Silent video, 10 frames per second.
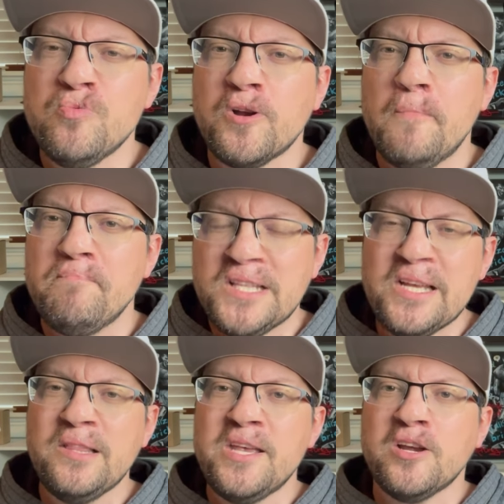you were
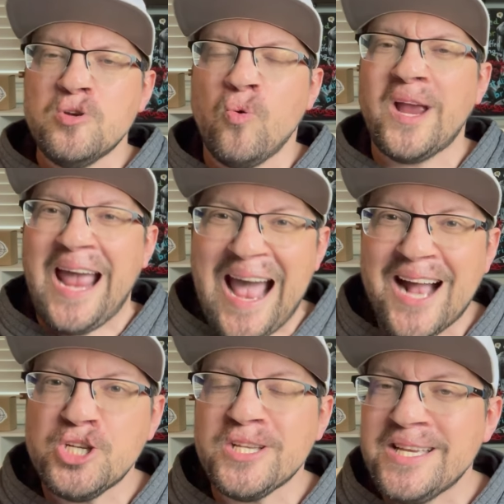completely ignoring
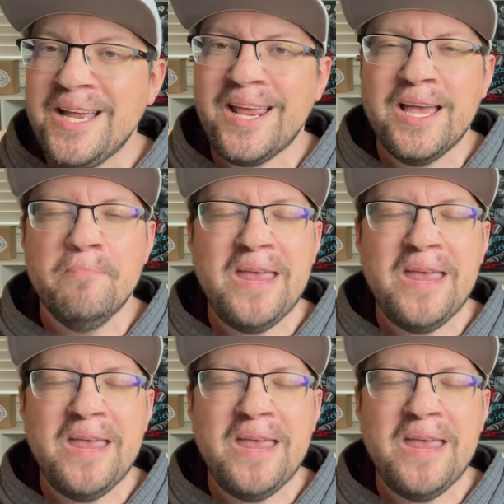actually getting him